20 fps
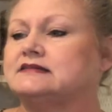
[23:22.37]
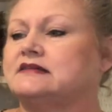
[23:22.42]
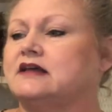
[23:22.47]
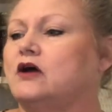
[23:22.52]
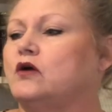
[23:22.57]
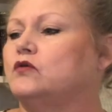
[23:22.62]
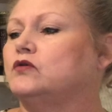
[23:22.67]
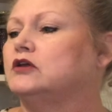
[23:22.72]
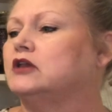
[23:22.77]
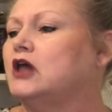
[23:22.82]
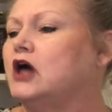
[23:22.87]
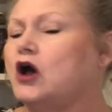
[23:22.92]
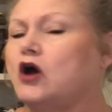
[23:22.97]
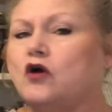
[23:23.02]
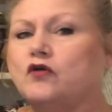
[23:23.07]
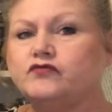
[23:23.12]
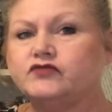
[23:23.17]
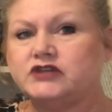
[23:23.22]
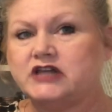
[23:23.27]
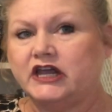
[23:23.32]
So
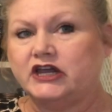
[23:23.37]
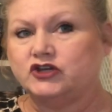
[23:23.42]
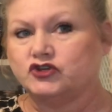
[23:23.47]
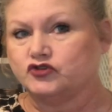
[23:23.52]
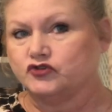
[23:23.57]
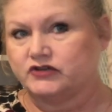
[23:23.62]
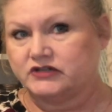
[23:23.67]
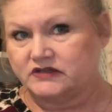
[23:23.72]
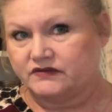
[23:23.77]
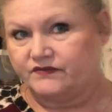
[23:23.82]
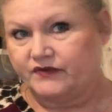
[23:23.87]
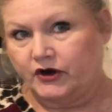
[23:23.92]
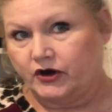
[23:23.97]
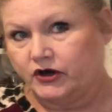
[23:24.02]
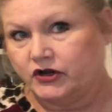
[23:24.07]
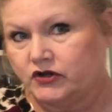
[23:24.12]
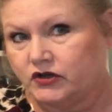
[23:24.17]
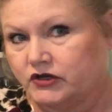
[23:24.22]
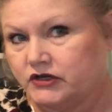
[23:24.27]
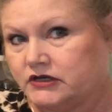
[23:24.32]
clove tincture is a
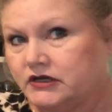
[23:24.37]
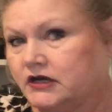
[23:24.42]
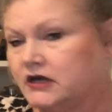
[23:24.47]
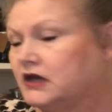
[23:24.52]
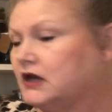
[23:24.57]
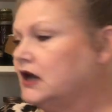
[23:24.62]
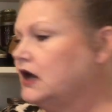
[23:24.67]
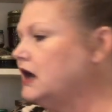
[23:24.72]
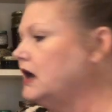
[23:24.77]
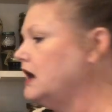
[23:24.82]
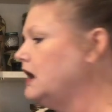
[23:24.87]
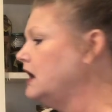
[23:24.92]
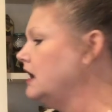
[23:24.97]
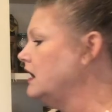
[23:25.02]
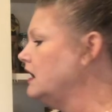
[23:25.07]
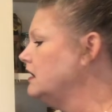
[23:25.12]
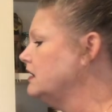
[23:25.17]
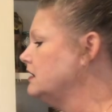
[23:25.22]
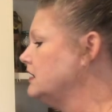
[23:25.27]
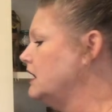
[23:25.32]
very good
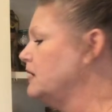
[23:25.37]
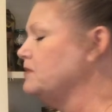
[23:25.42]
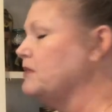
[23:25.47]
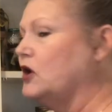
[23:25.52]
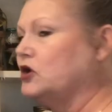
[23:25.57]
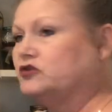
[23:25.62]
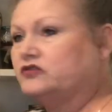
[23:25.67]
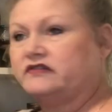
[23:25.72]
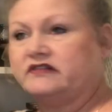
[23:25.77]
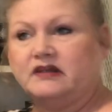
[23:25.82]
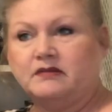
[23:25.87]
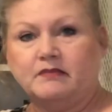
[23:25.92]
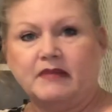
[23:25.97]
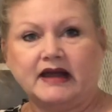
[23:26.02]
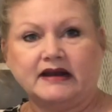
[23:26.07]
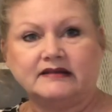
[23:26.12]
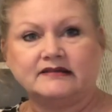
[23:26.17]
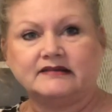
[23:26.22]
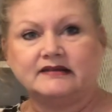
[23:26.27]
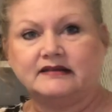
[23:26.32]
emergency
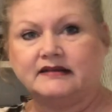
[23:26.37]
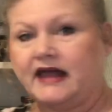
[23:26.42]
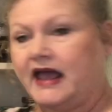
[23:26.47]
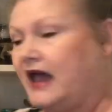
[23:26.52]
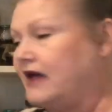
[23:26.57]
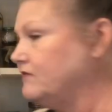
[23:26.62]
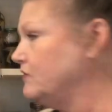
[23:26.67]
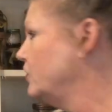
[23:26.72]
medicine to have